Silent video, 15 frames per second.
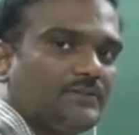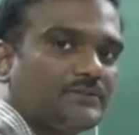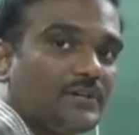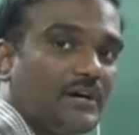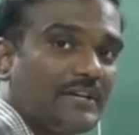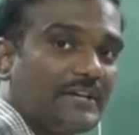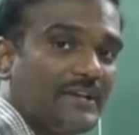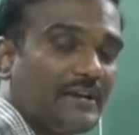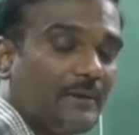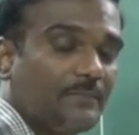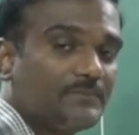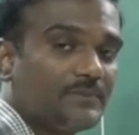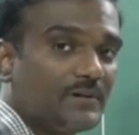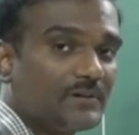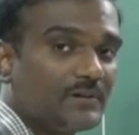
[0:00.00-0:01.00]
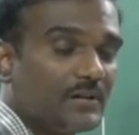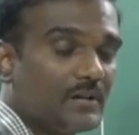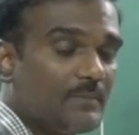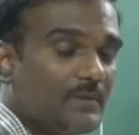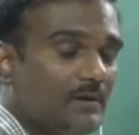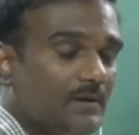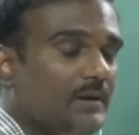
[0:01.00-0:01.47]
So again observe
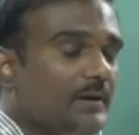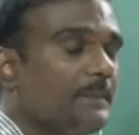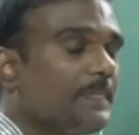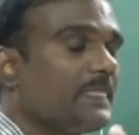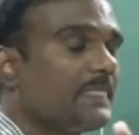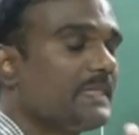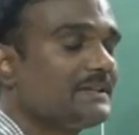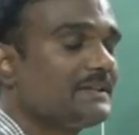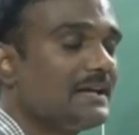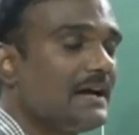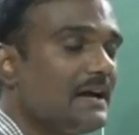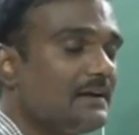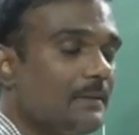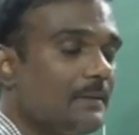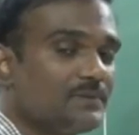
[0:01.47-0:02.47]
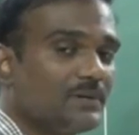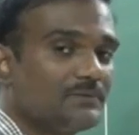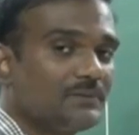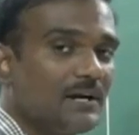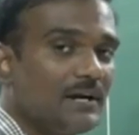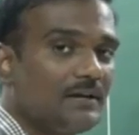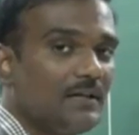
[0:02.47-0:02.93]

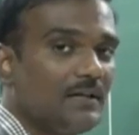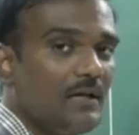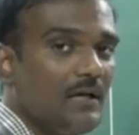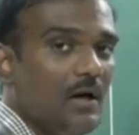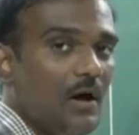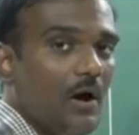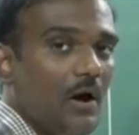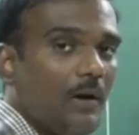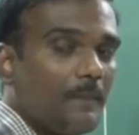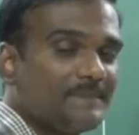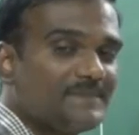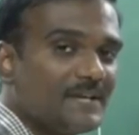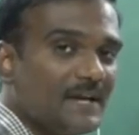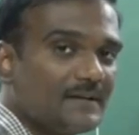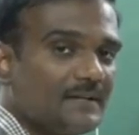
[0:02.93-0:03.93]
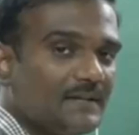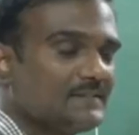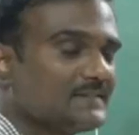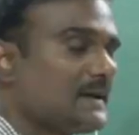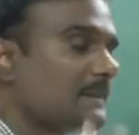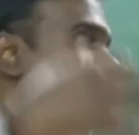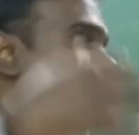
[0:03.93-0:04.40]
that object
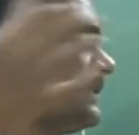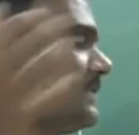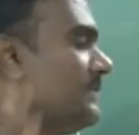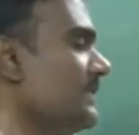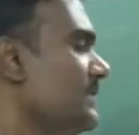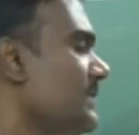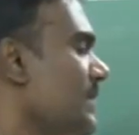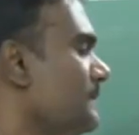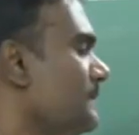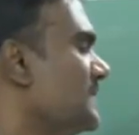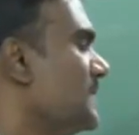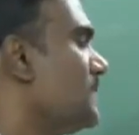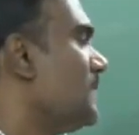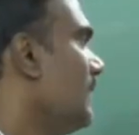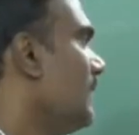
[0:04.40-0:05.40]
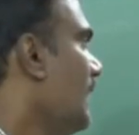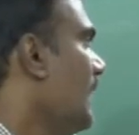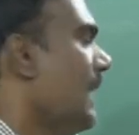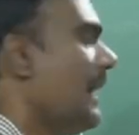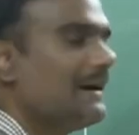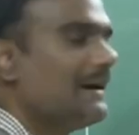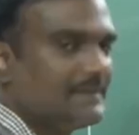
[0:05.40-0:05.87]
is coming between the observer
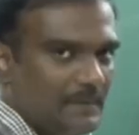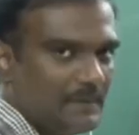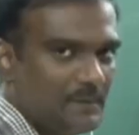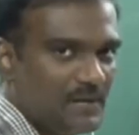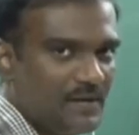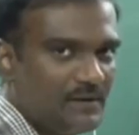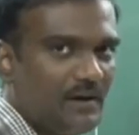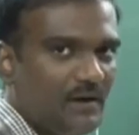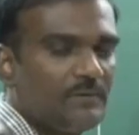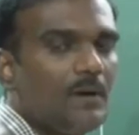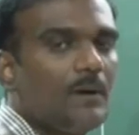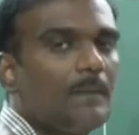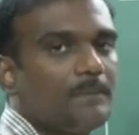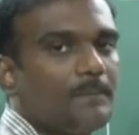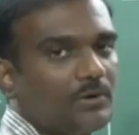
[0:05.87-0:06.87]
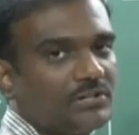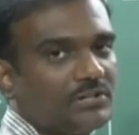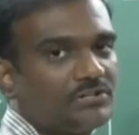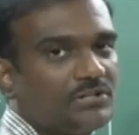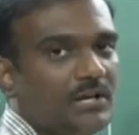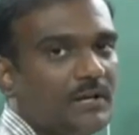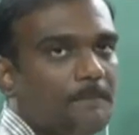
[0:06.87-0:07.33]
and the plane of
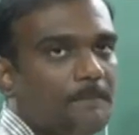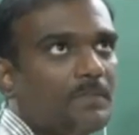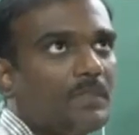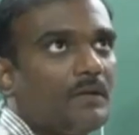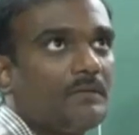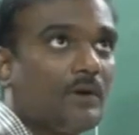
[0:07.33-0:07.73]
projection.